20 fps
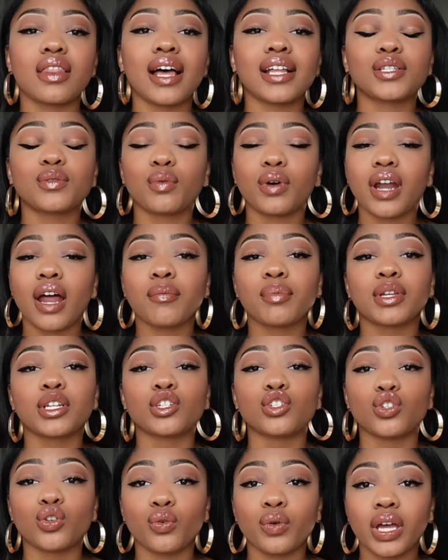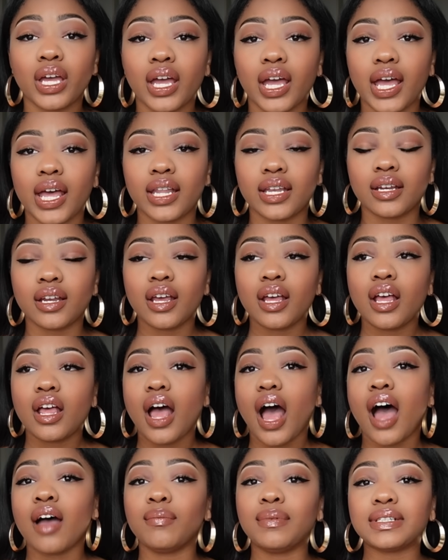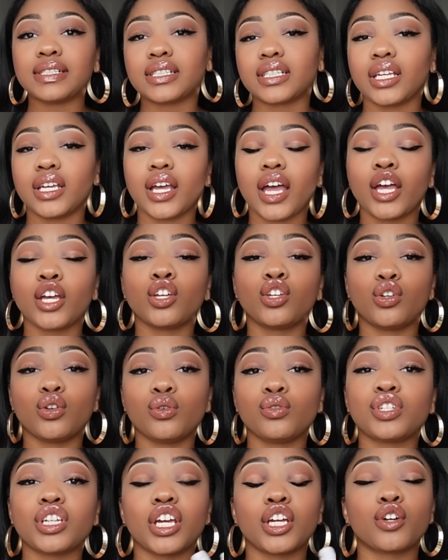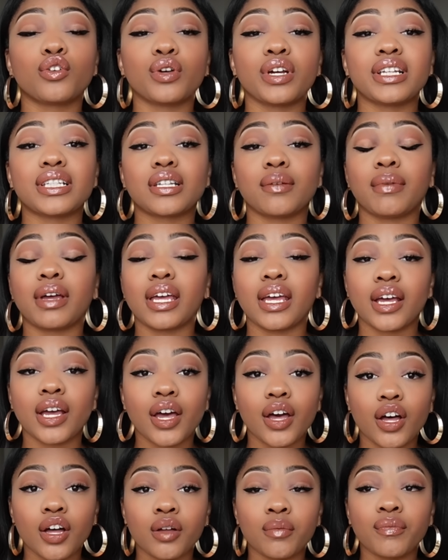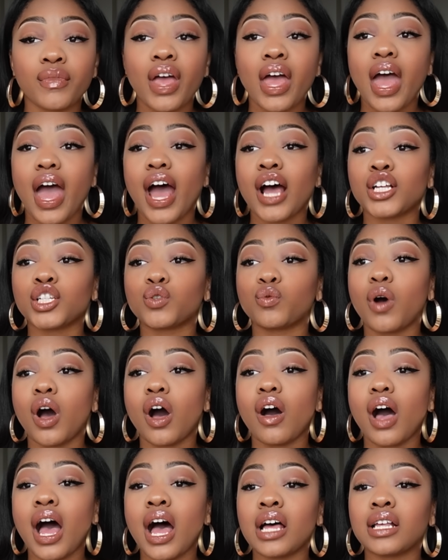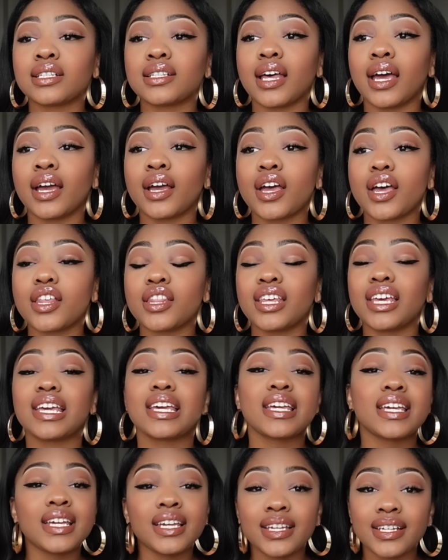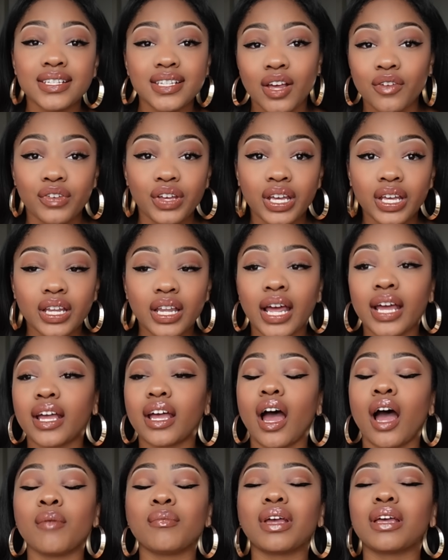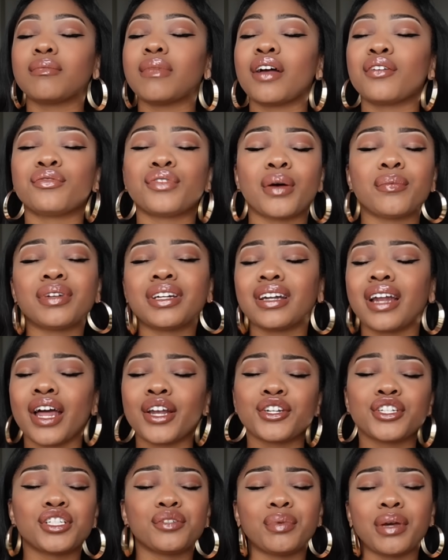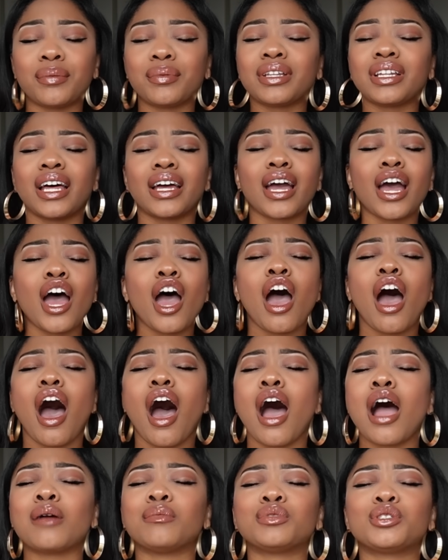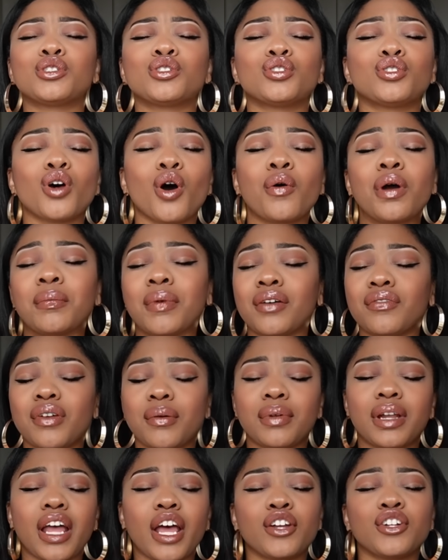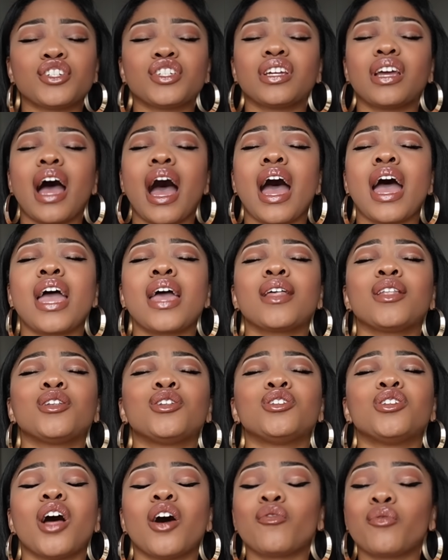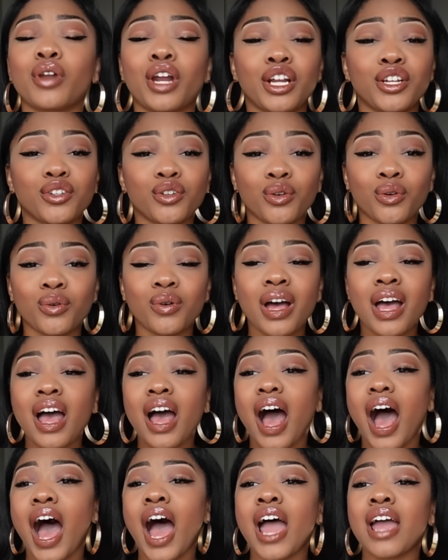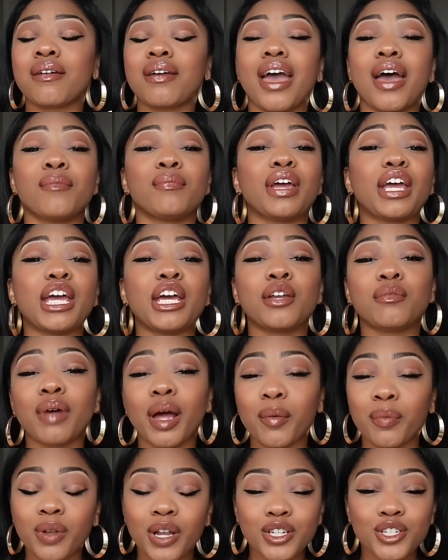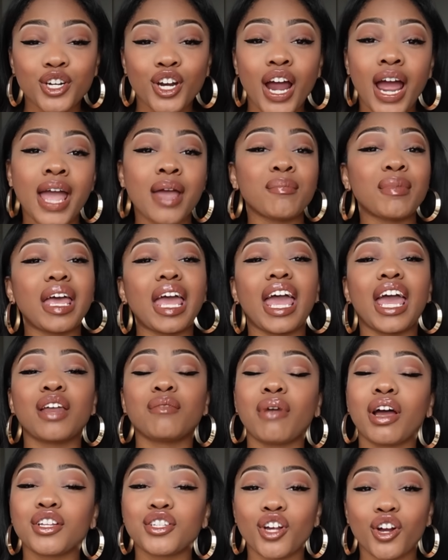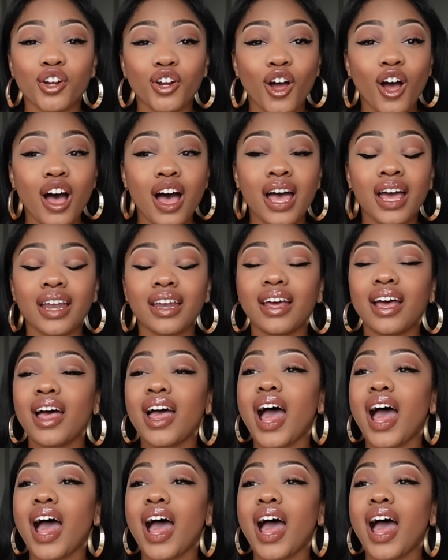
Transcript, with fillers: That's what I've been doing, and I've been seeing a huge increase in my income, as well as like the ease of it. Like, I'm in my feminine energy, baby. Like, I'm so in my feminine energy. I love what I do. I am in my pleasure. I am in my turn on.